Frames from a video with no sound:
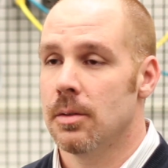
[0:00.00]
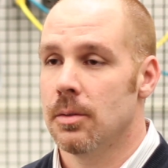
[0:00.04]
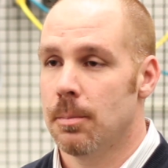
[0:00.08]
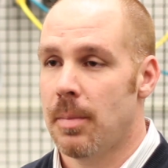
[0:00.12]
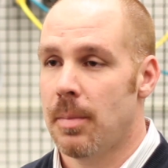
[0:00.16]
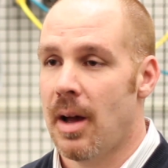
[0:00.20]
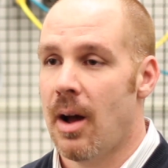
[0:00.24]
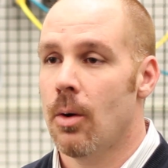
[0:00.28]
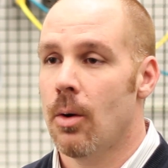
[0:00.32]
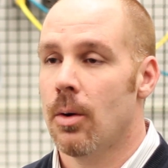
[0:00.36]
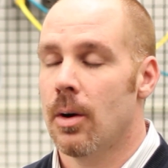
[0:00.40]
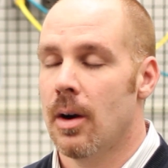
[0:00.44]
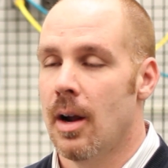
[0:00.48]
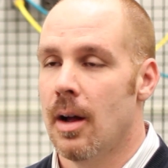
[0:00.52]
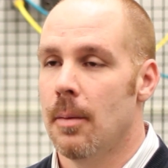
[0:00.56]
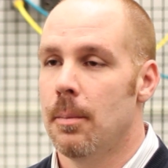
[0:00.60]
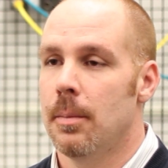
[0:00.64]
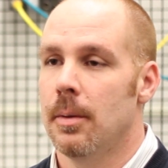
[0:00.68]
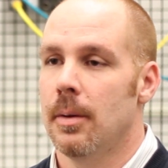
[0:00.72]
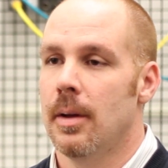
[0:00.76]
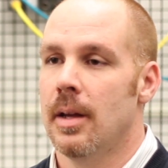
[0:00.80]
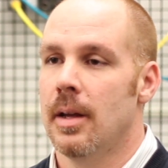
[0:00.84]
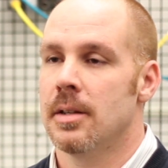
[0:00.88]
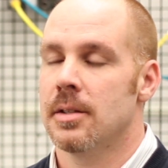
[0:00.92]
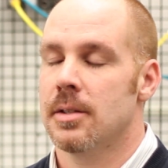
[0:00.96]
power up
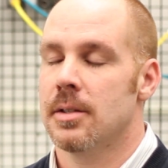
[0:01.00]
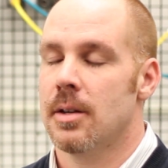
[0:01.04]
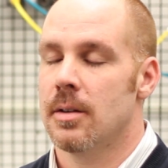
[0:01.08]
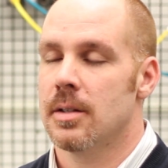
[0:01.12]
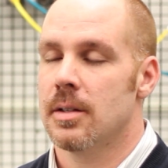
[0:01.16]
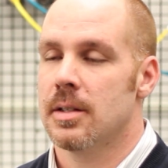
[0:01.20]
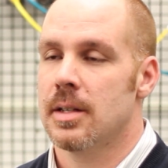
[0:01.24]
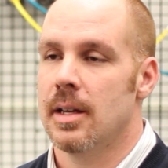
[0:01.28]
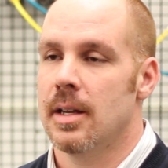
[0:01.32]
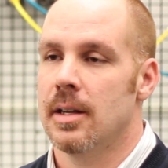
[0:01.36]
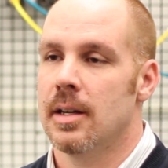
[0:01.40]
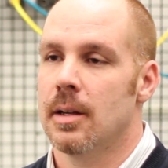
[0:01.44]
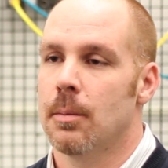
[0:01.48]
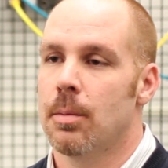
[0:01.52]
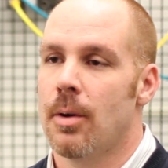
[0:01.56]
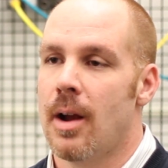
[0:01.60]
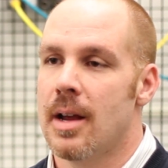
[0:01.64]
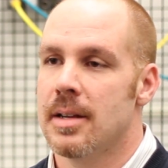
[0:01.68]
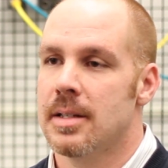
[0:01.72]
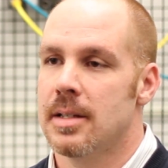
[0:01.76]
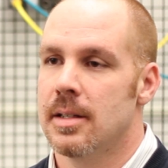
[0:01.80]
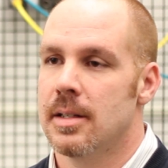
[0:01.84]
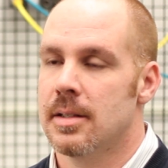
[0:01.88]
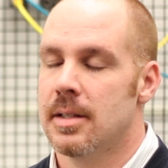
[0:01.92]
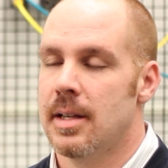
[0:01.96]
and start sending
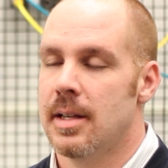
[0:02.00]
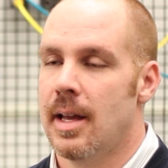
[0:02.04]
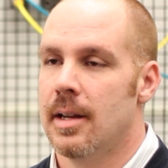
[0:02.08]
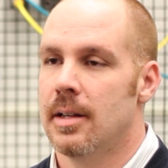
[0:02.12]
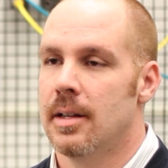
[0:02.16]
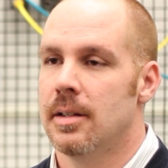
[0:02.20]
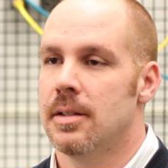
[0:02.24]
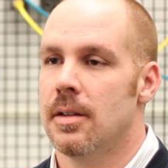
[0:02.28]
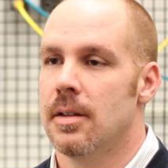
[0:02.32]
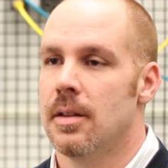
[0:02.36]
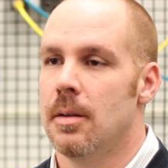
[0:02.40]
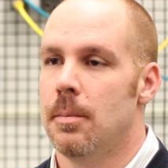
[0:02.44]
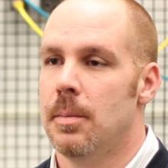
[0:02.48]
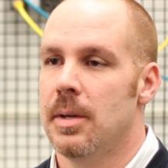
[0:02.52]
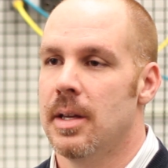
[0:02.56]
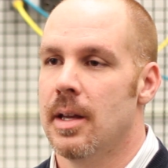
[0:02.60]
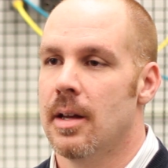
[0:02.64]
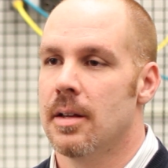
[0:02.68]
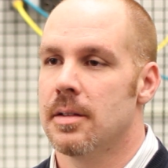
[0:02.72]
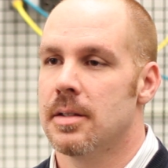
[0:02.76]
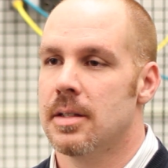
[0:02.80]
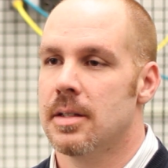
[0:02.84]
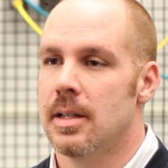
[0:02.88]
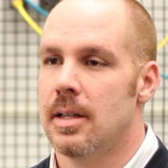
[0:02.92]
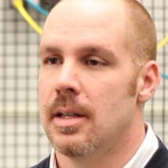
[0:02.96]
process data to the
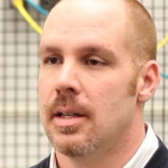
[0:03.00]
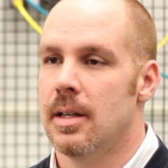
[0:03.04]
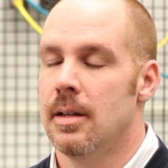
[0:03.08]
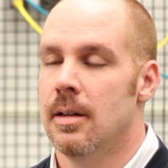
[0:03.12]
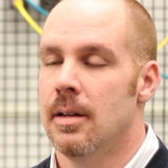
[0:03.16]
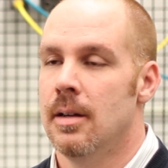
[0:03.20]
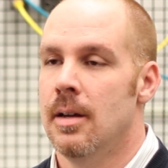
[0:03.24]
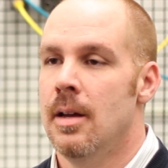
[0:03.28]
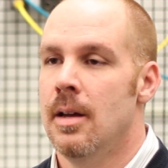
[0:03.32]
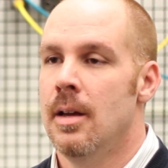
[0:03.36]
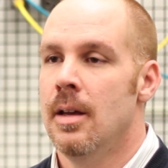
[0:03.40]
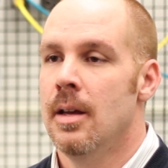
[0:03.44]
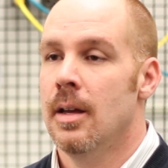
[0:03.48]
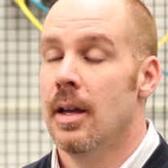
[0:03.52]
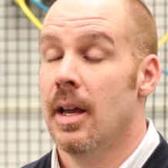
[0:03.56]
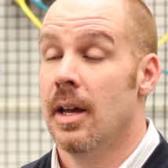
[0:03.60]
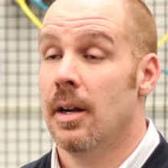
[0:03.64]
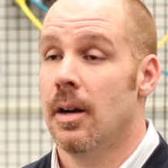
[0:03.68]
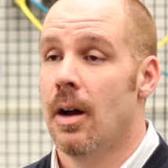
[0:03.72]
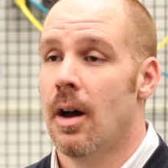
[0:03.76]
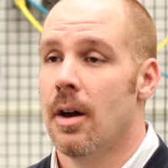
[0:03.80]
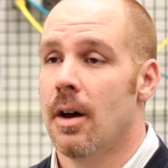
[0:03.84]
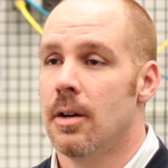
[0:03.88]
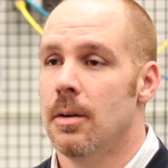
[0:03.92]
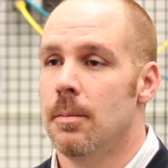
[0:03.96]
PLC in
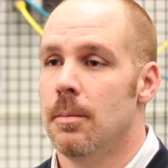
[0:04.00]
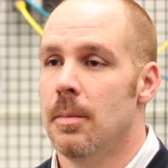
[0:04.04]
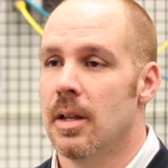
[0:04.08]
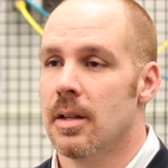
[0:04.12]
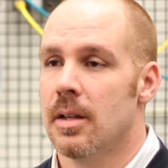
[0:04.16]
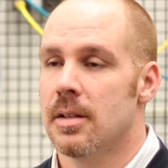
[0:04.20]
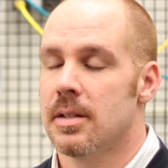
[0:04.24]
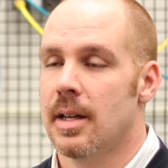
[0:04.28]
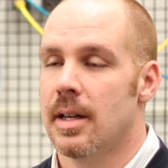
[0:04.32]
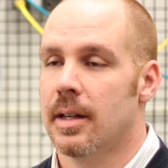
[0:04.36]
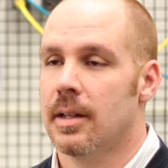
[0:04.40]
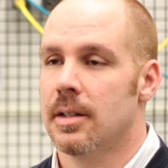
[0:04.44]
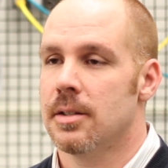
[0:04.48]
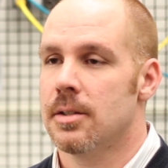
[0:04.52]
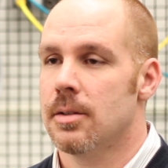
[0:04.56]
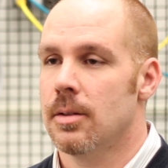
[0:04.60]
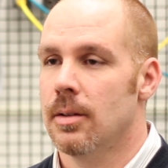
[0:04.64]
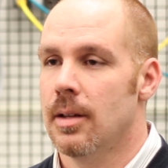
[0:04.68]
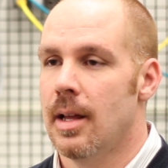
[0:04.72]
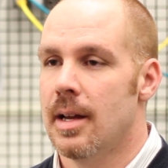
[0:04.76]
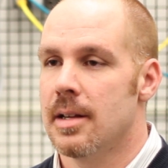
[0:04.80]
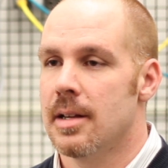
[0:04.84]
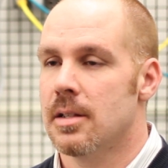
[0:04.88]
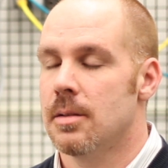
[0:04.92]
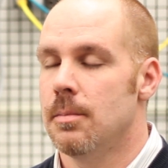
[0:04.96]
100 milliseconds or
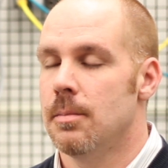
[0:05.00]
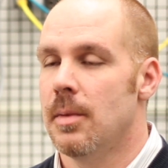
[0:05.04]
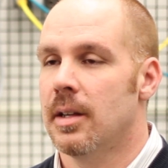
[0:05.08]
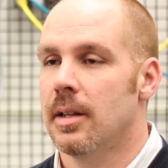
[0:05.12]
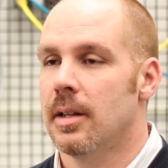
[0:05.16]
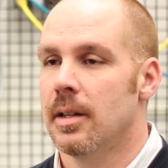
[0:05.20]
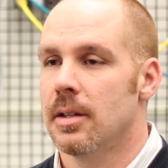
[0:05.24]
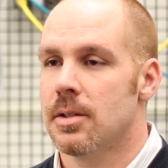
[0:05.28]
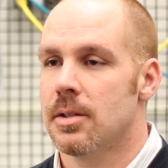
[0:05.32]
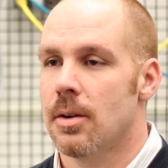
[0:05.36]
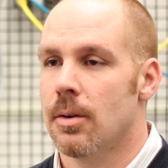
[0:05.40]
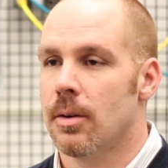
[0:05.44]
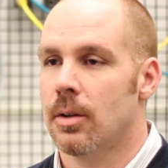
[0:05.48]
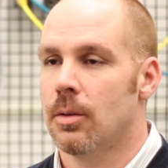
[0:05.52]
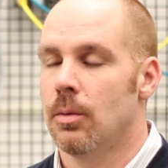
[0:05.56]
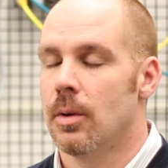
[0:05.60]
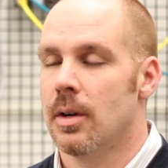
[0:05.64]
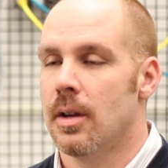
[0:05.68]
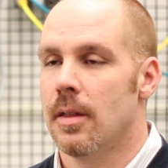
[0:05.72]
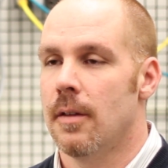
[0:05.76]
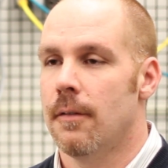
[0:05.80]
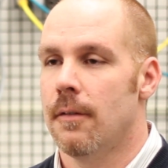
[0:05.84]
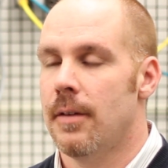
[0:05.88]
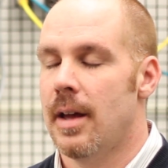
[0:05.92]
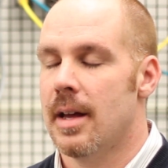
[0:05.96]
less, making Turck one
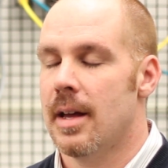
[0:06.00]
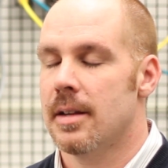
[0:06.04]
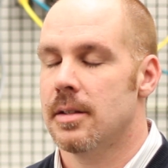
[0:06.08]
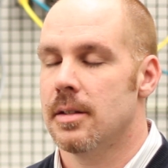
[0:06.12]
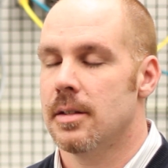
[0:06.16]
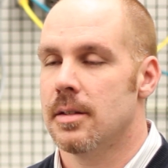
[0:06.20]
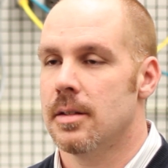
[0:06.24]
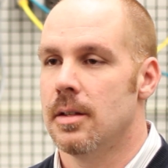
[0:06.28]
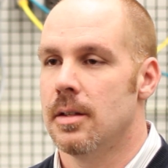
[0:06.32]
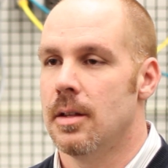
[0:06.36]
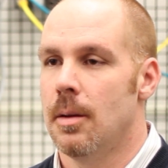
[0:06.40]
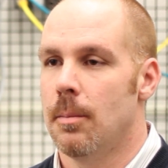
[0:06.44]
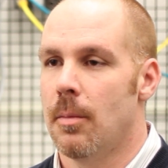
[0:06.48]
of the fastest in the